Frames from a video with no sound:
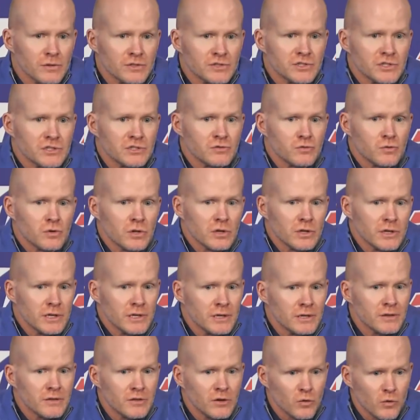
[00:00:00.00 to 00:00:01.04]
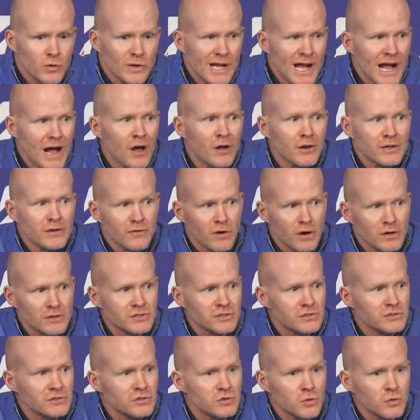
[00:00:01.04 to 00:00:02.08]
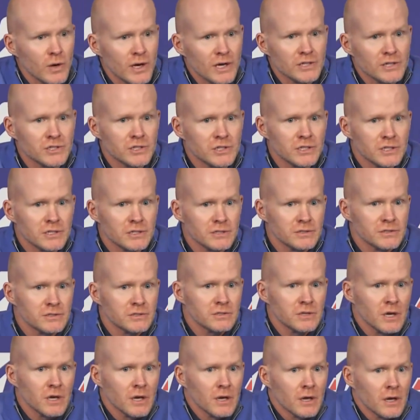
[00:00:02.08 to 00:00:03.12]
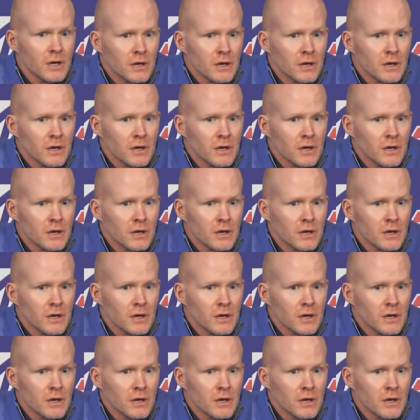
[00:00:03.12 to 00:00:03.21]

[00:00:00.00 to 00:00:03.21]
was just really the reality of our situation is